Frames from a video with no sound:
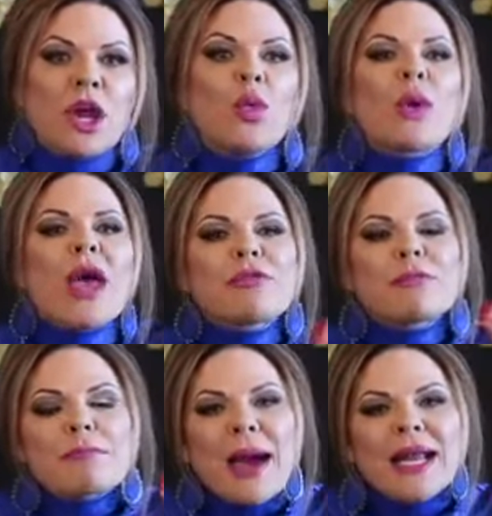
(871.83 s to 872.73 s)
We
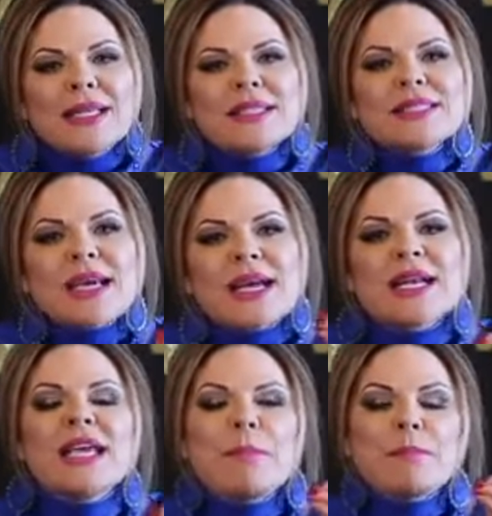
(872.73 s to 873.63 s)
have painted a
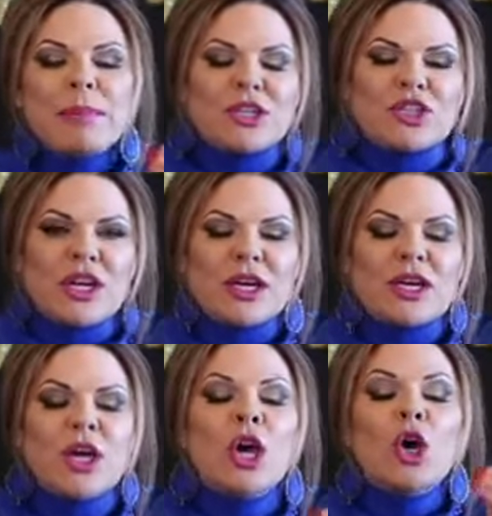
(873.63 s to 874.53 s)
clear picture
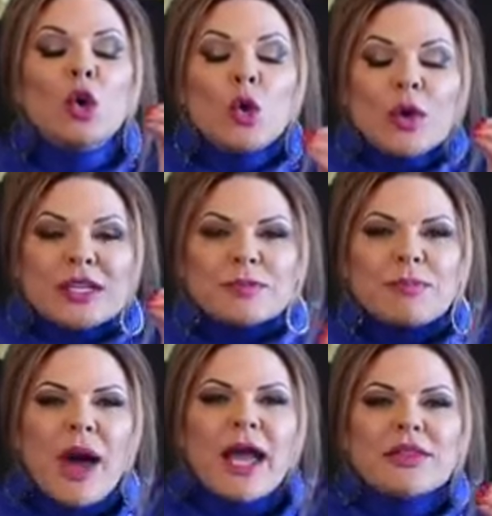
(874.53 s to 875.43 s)
who is
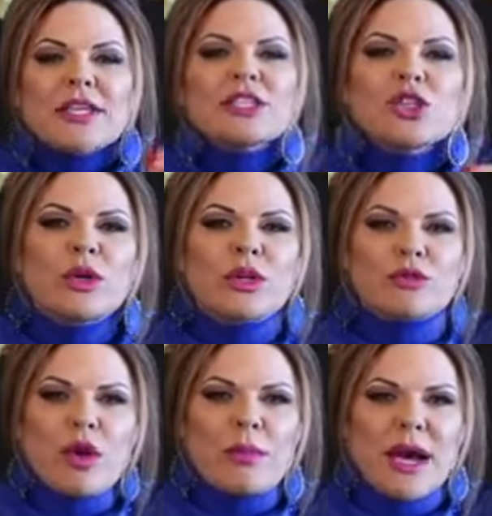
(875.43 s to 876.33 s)
buying this unit
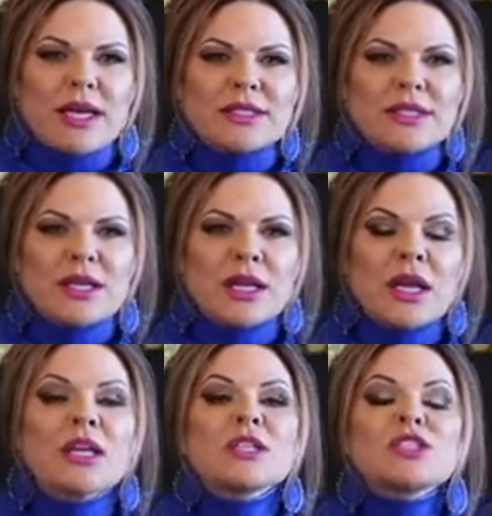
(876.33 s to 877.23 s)
from us,
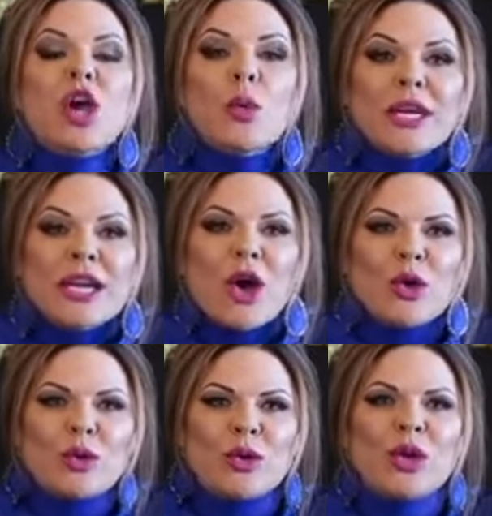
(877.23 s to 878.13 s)
so we
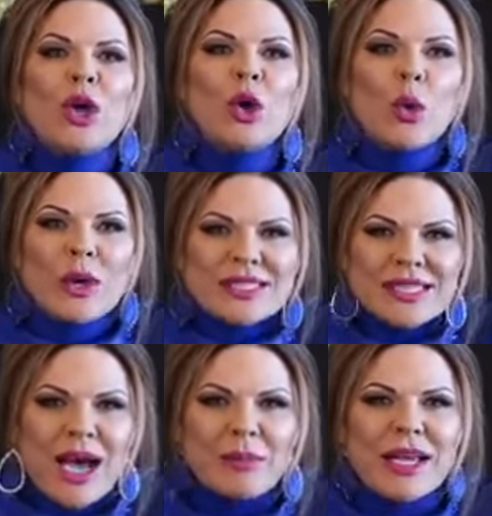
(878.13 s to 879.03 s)
know who is
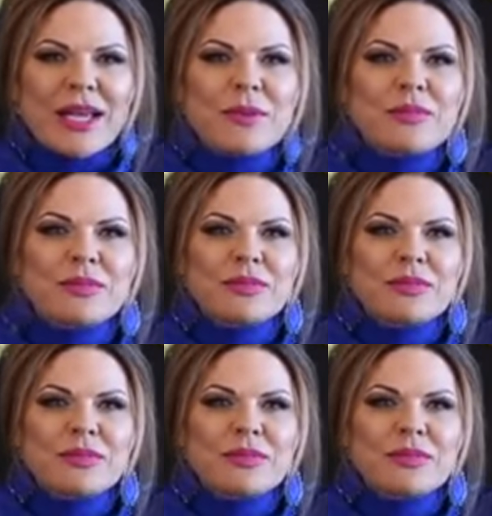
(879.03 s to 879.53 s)
coming.